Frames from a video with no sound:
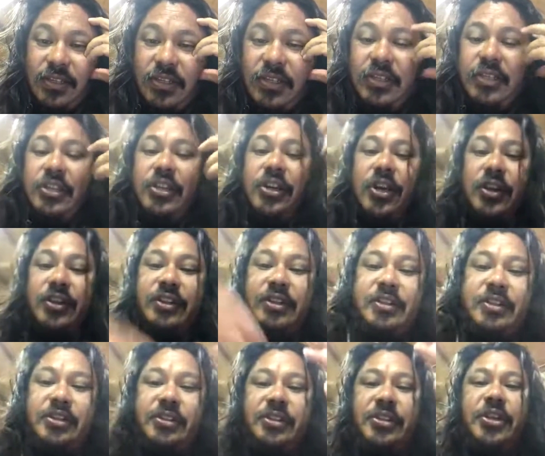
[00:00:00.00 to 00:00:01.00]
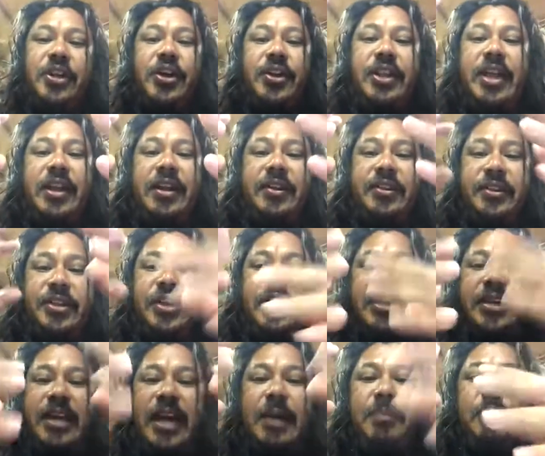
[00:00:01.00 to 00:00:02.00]
You know they're a
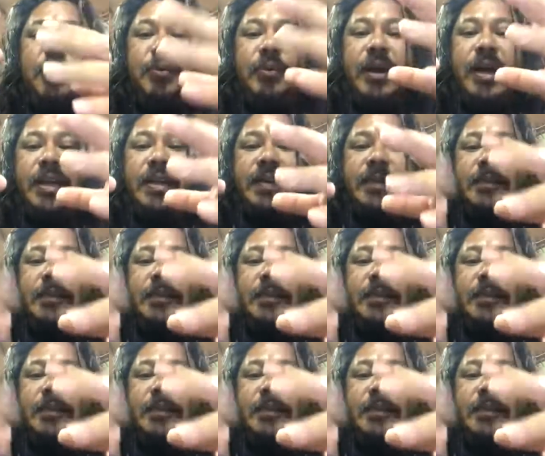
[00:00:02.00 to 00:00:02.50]
couple, right?